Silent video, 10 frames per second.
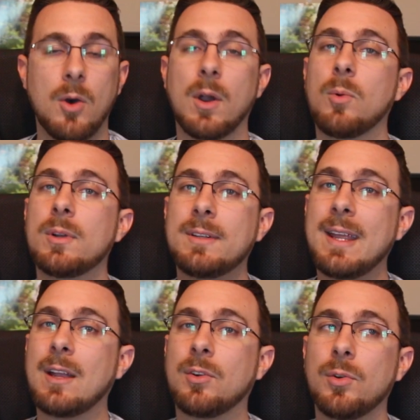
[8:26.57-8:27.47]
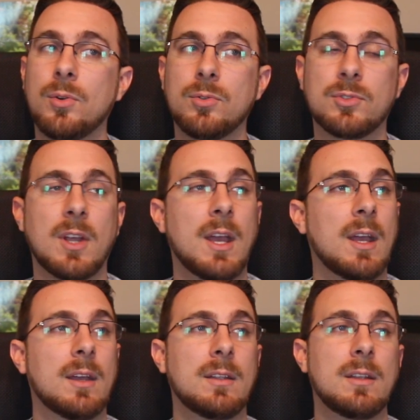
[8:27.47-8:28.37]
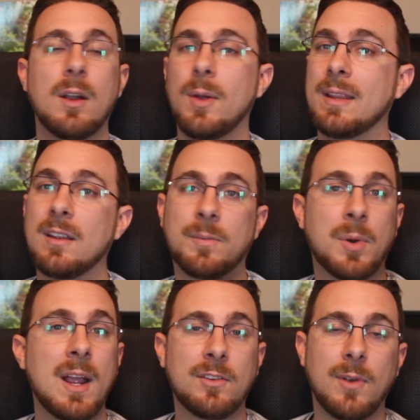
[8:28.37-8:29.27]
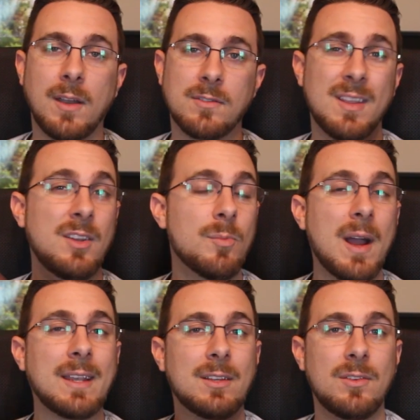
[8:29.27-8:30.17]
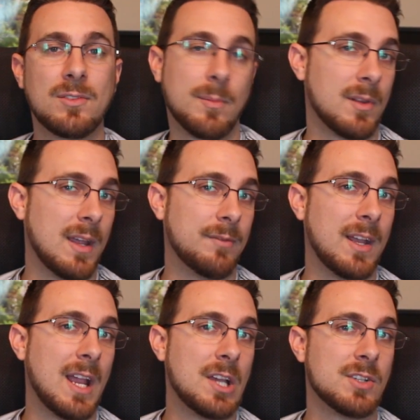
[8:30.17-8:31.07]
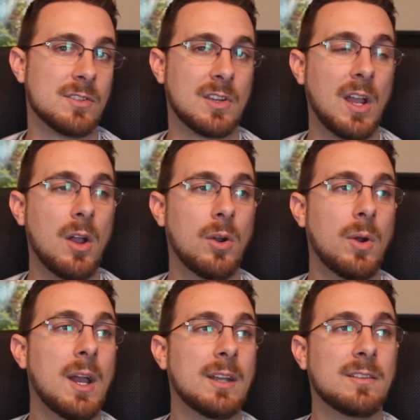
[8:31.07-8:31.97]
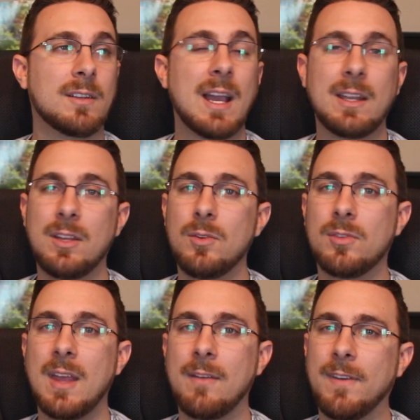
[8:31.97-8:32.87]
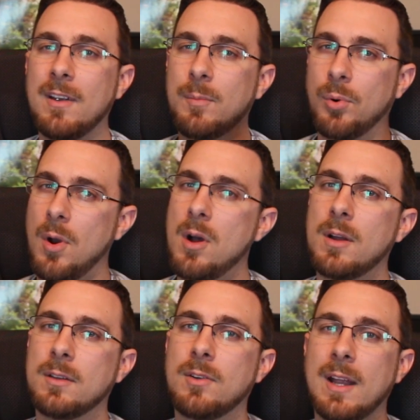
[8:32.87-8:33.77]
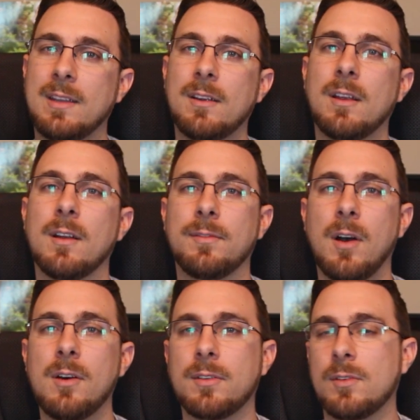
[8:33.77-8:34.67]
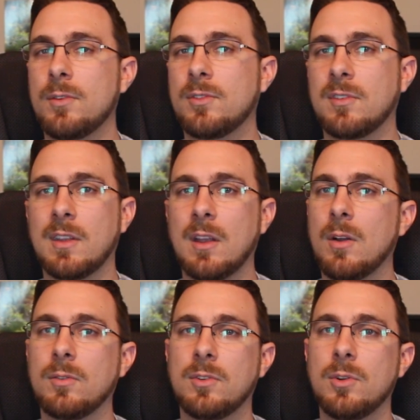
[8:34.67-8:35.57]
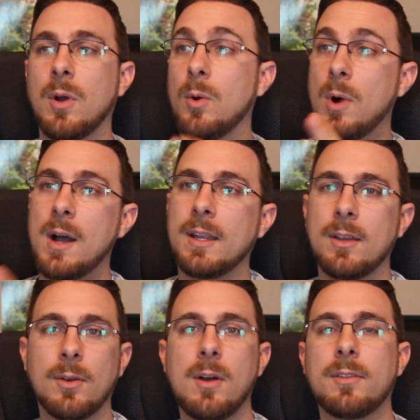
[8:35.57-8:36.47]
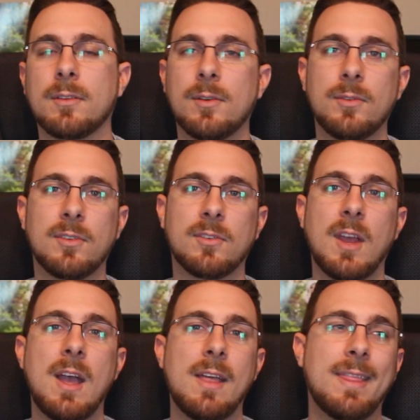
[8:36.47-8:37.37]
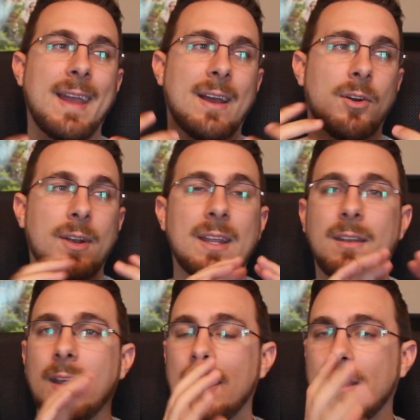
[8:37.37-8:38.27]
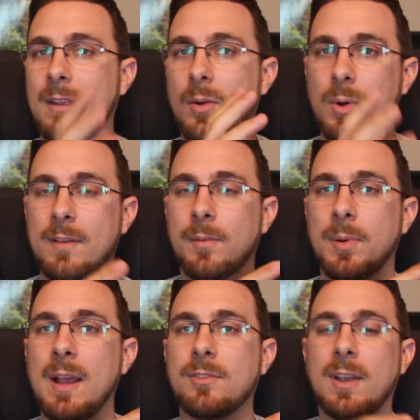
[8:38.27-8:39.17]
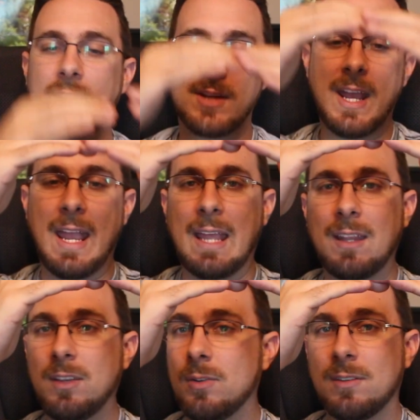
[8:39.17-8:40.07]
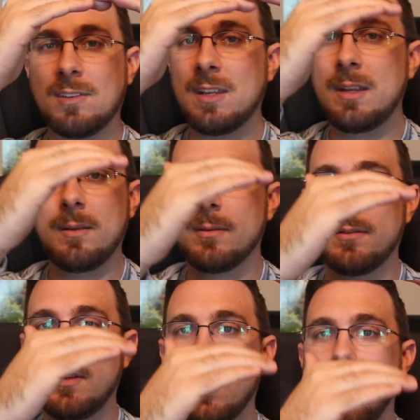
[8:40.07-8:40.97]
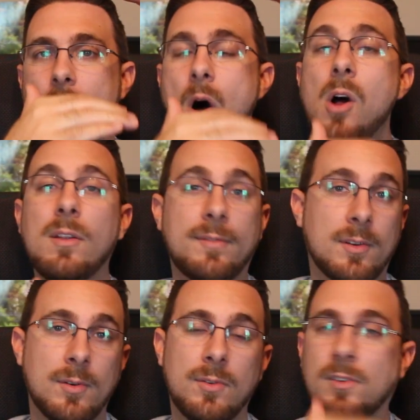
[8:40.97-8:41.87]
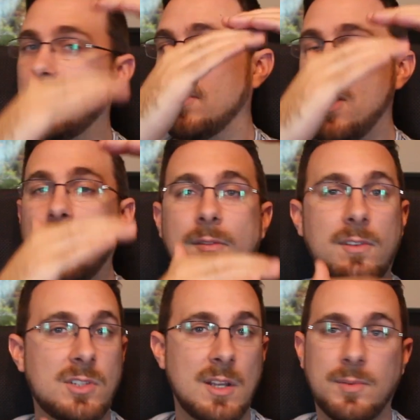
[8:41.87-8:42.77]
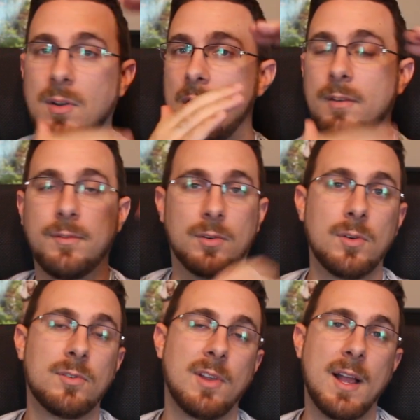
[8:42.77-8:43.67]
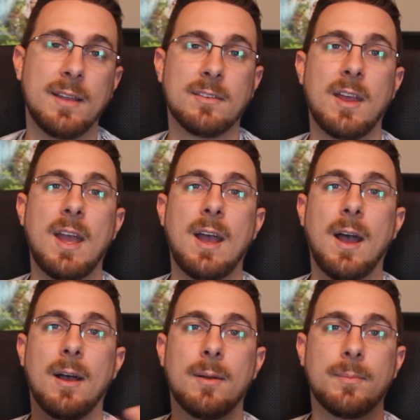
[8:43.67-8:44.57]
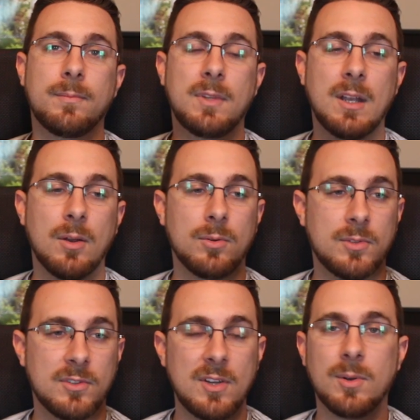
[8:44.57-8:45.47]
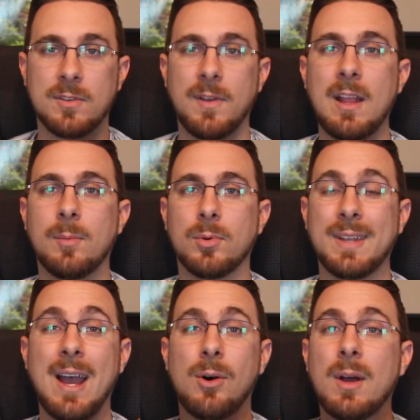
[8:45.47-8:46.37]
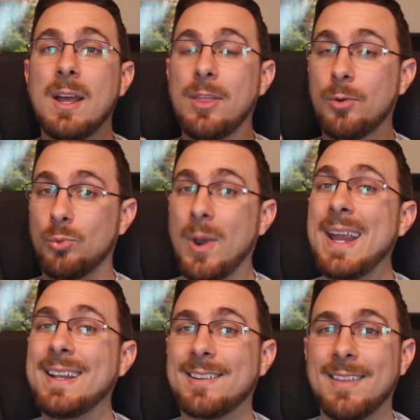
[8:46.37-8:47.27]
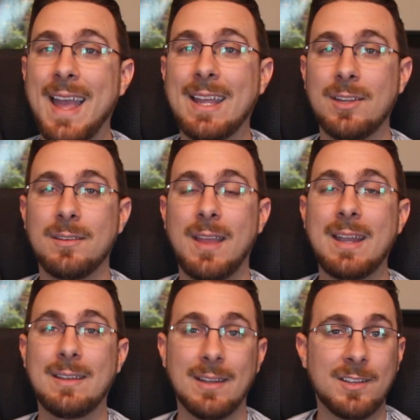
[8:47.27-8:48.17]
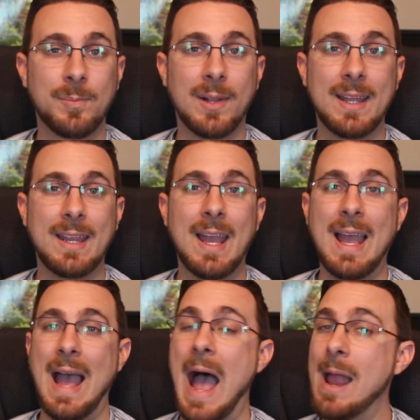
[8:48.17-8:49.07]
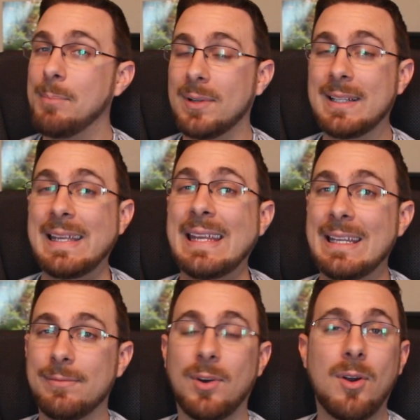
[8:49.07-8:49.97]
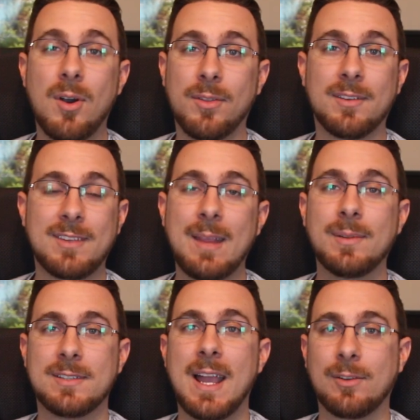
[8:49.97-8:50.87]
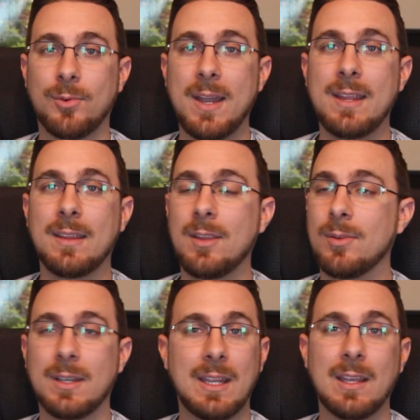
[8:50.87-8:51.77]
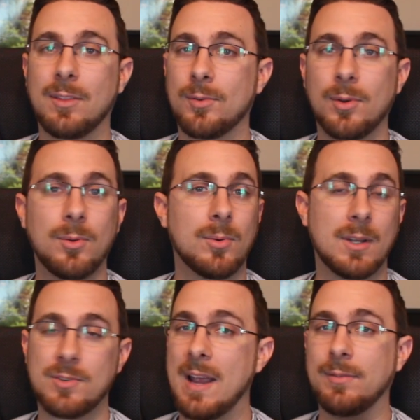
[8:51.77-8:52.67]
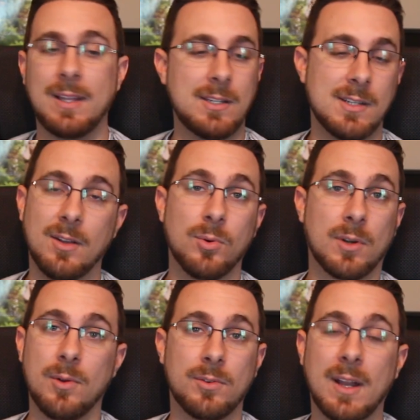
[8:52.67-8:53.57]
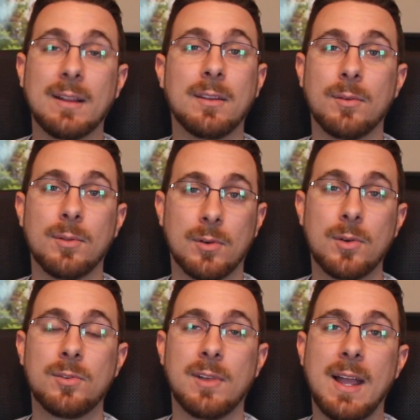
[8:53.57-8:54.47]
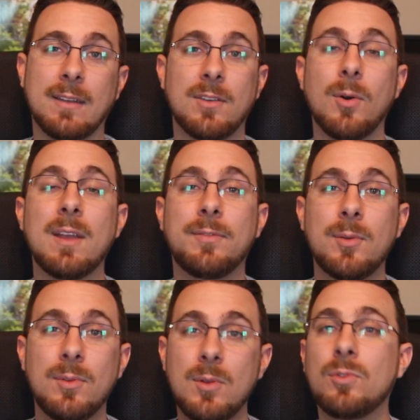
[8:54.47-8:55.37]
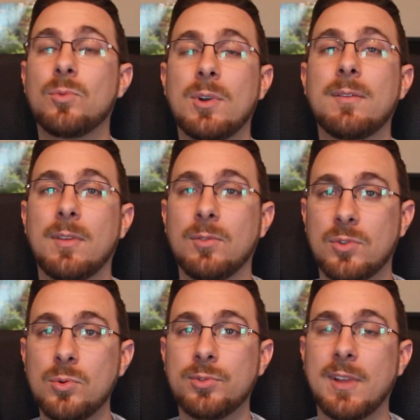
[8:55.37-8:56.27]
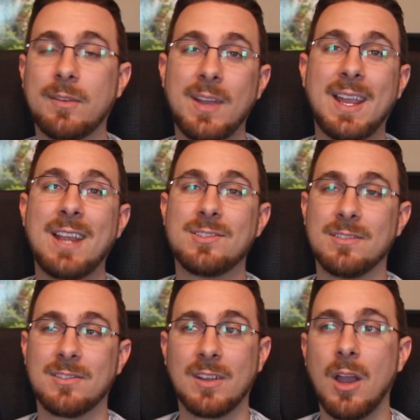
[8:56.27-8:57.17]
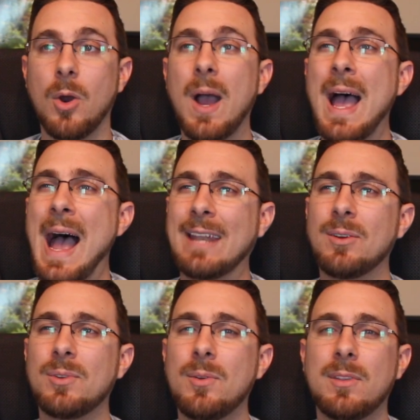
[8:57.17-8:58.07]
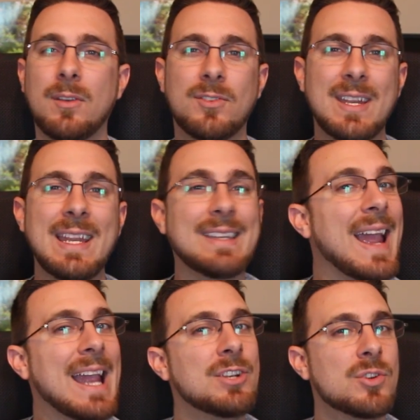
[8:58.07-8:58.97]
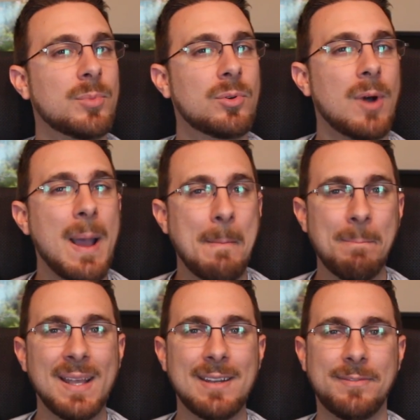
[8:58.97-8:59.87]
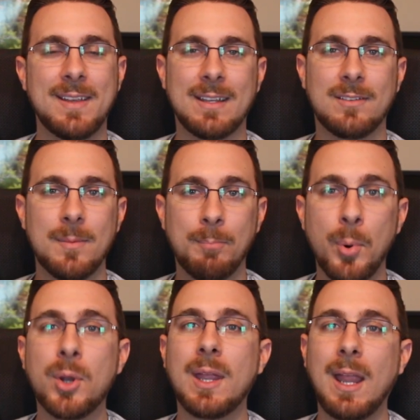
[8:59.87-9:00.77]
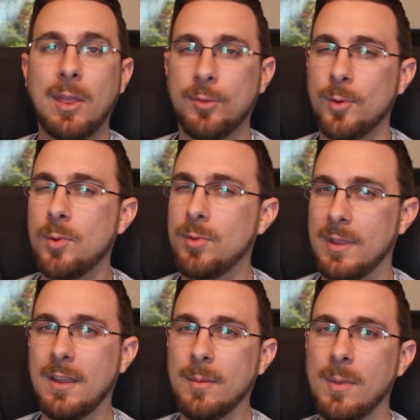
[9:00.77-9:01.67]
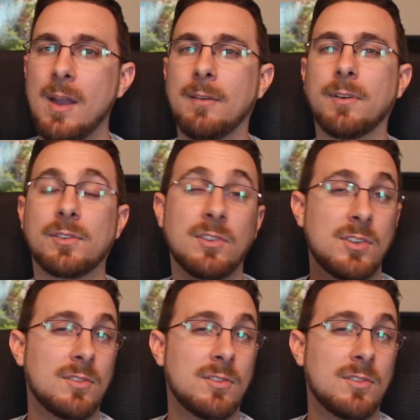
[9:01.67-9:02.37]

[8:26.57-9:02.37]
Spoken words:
or I want to take a cruise in this price range, then you could use something like Vacations to Go to kind of use that very broad criteria of all the cruises that go to Hawaii or all the cruises that are in whatever price range, and then you can see all of the cruises on all of the ships on all of the cruise lines to see what's available. Now, the rates that they display, I believe, are the same exact rate that you could get through a travel agent or going directly through the cruise line. So if you use one of those tools like Vacations to Go, I don't know that there's any tangible benefit to booking through them versus